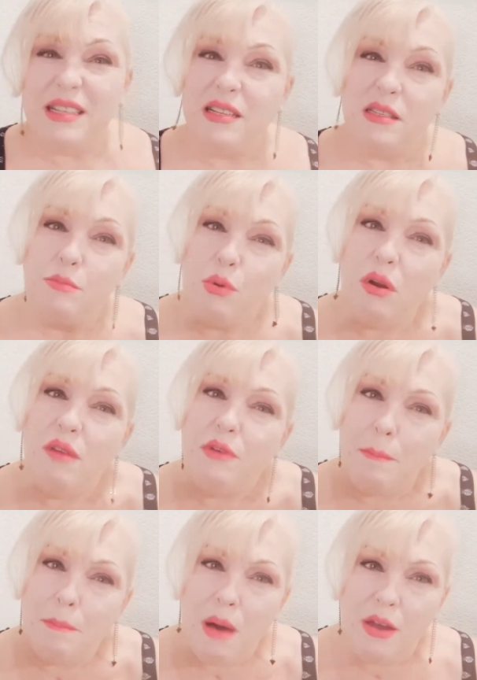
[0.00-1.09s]
that's more of a
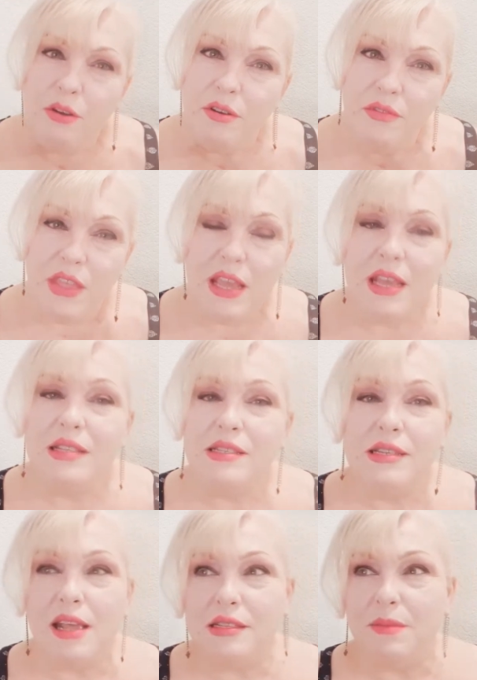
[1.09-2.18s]
modern thing. It's
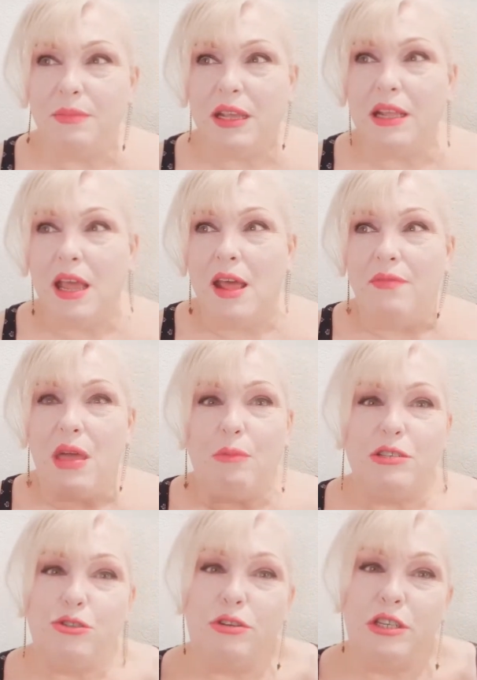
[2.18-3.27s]
not something that
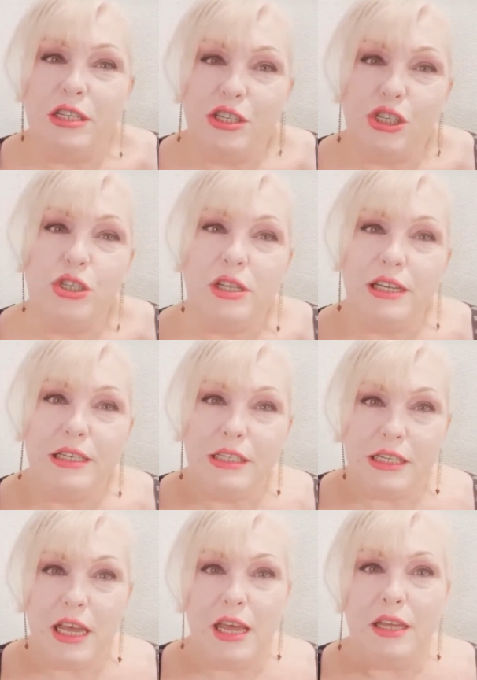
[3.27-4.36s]
was traditionally
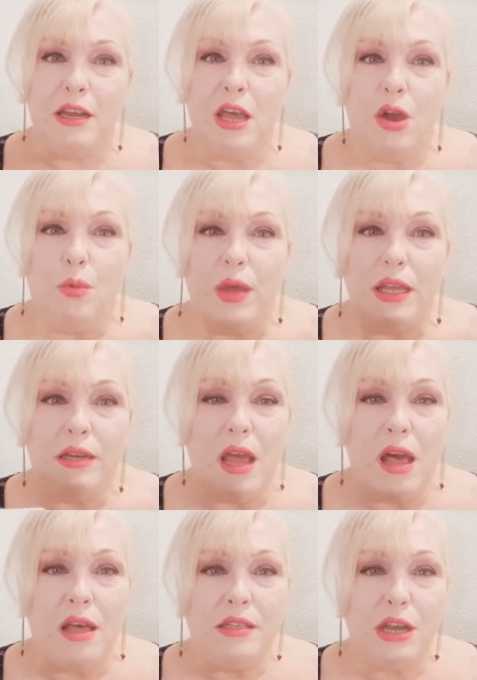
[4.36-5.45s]
done when
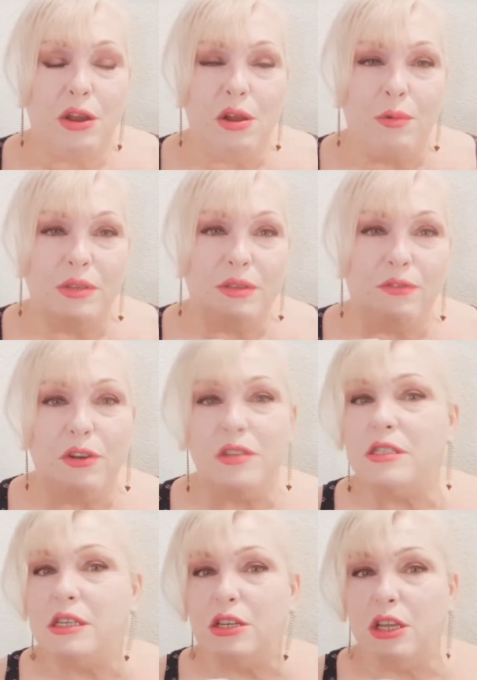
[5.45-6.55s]
uh, tarot was
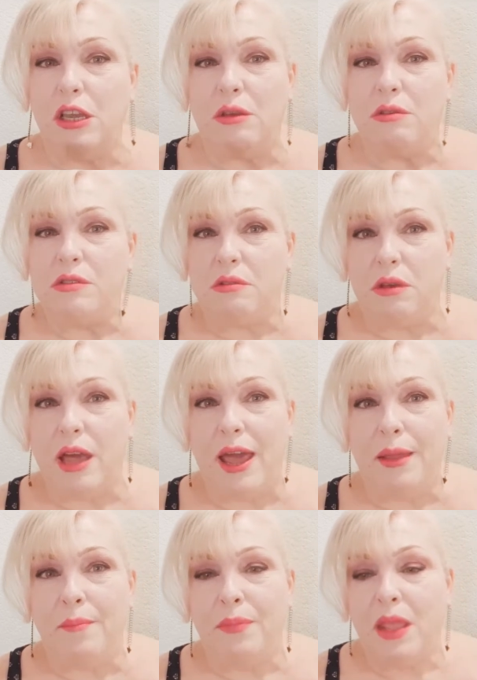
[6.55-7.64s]
first in use,
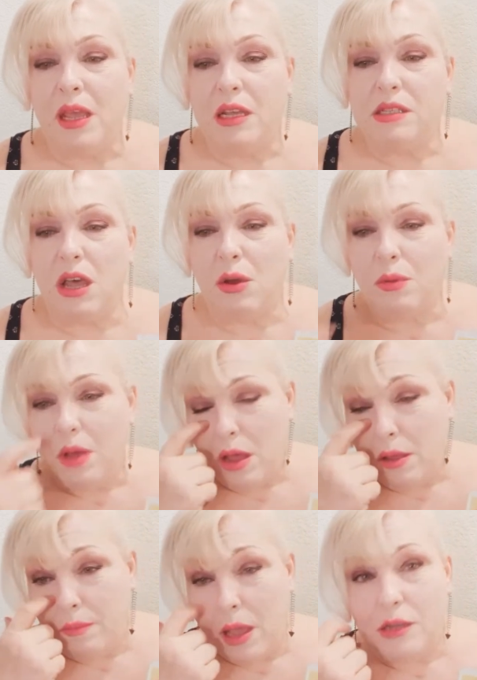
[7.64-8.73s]
okay? So
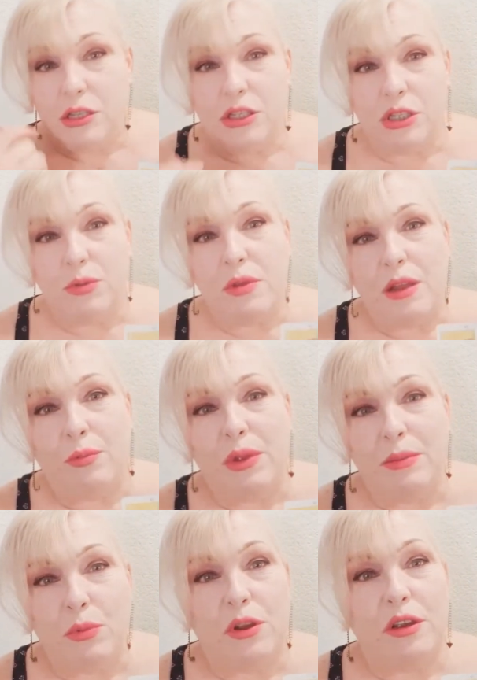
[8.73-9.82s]
um, I just, I read
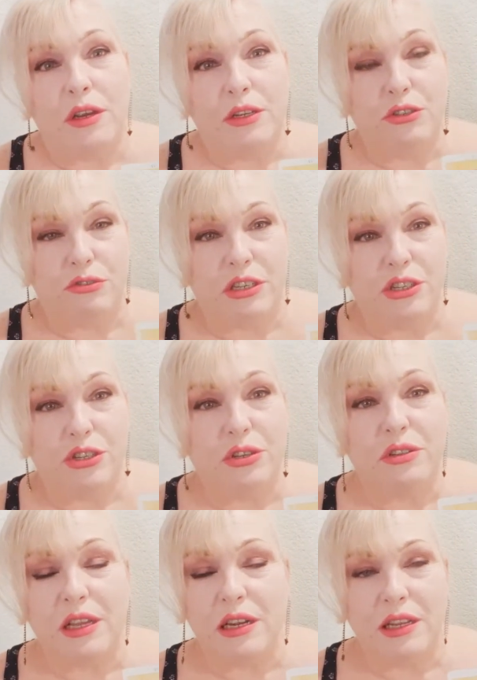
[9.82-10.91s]
more
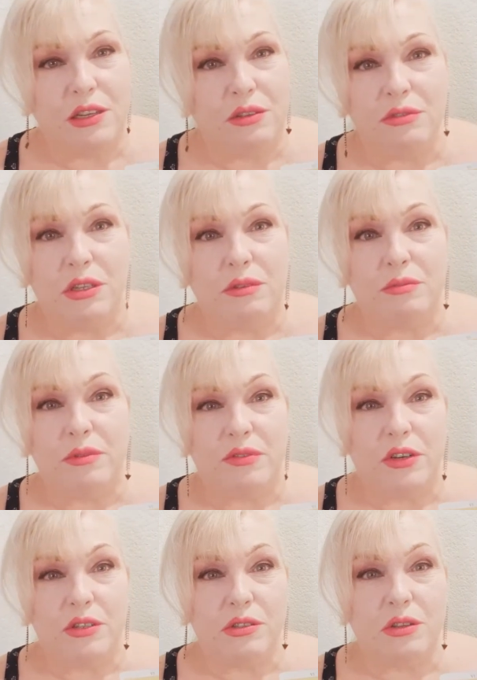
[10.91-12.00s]
traditional and I don't do
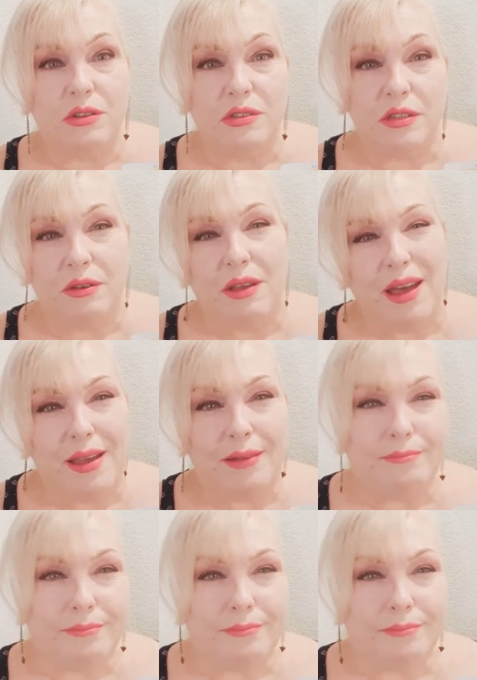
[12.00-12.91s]
reversals, okay?